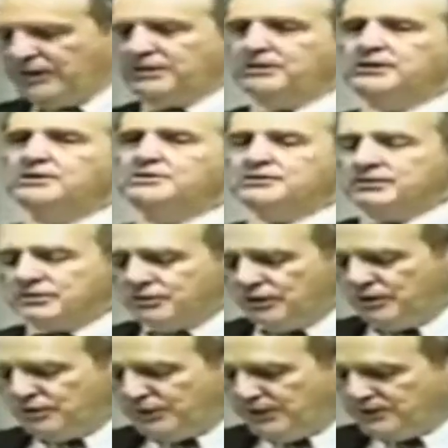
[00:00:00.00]
30 years, the
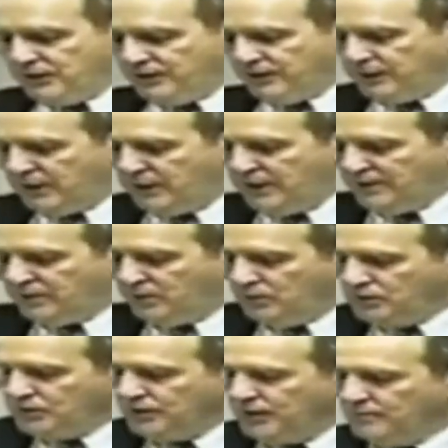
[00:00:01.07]
Church has undergone a
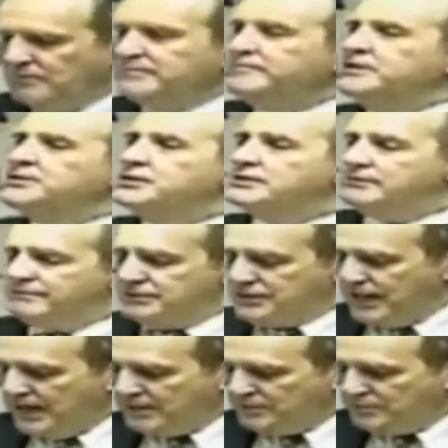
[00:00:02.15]
wholesale revision of
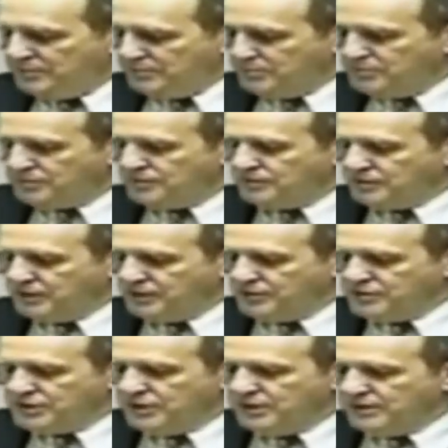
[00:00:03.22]
its attitudes, its
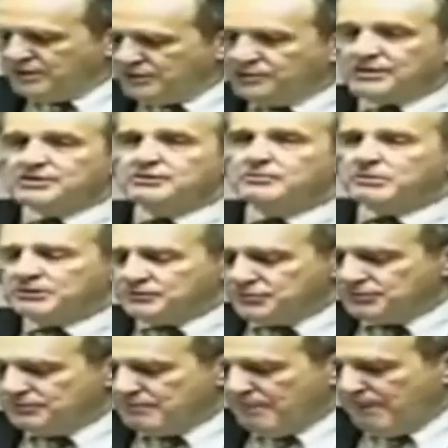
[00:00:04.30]
liturgy, and its
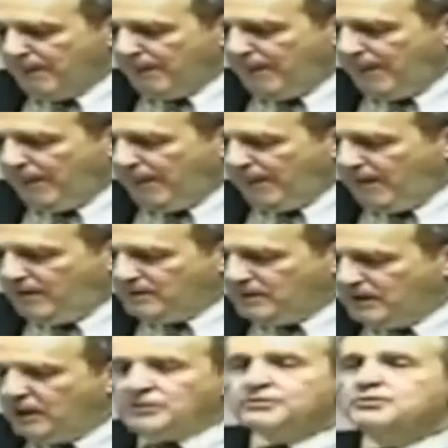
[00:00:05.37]
disciplines.
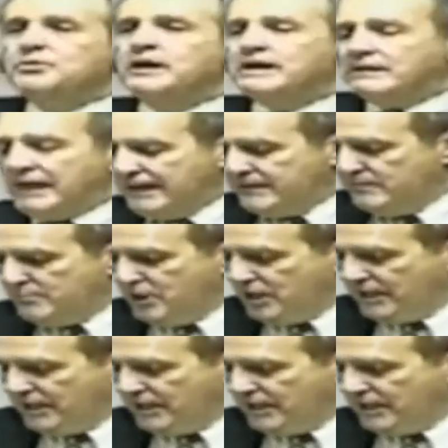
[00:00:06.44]
All throughout Latin